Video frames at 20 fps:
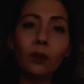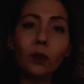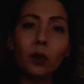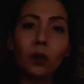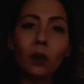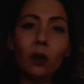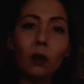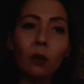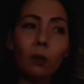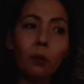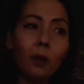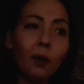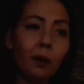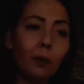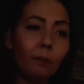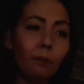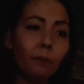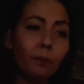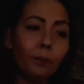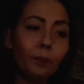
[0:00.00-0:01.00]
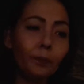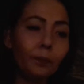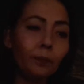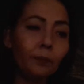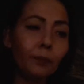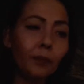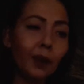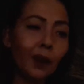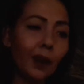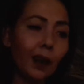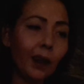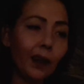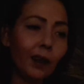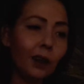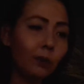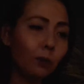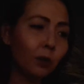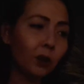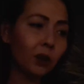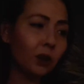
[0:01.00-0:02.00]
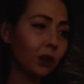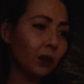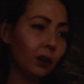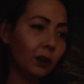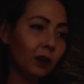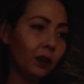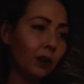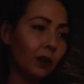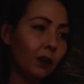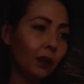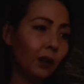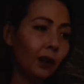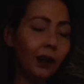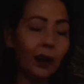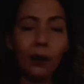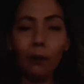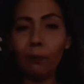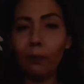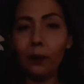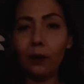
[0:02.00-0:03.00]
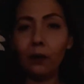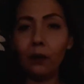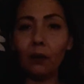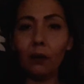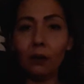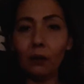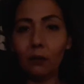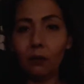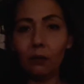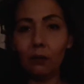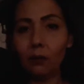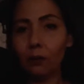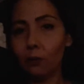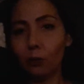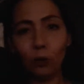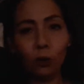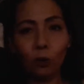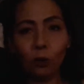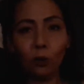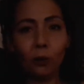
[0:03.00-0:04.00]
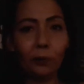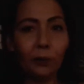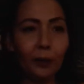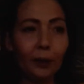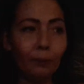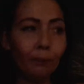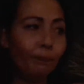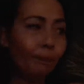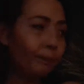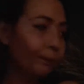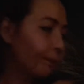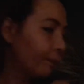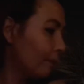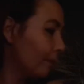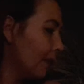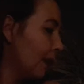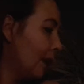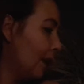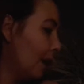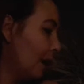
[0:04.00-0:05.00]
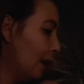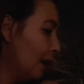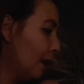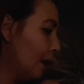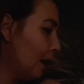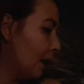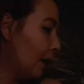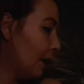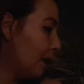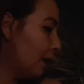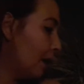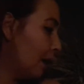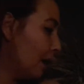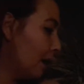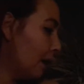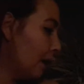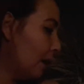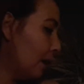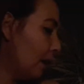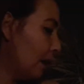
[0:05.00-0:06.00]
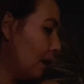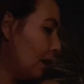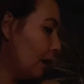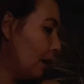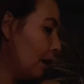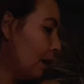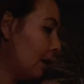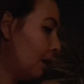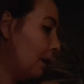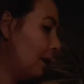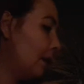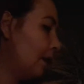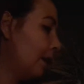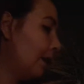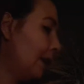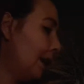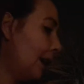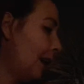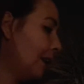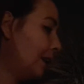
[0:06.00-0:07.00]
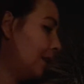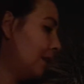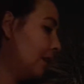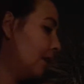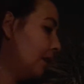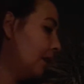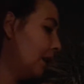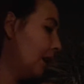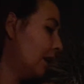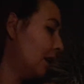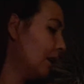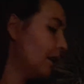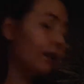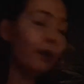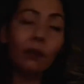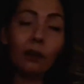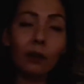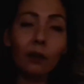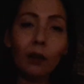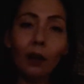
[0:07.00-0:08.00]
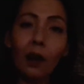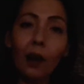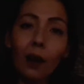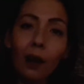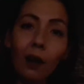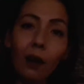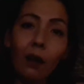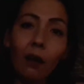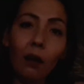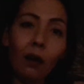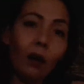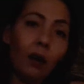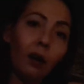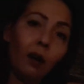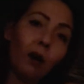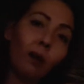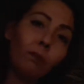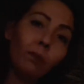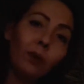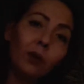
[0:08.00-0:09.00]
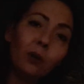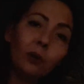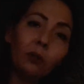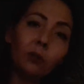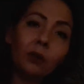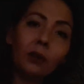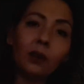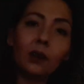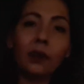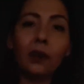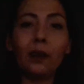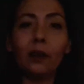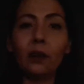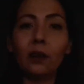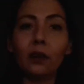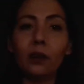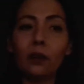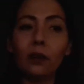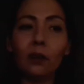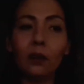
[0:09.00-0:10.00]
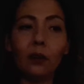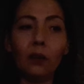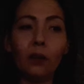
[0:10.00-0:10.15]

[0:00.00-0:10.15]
So yeah, it was just a little bit tutorial. Then at the end, I'll upload the 6,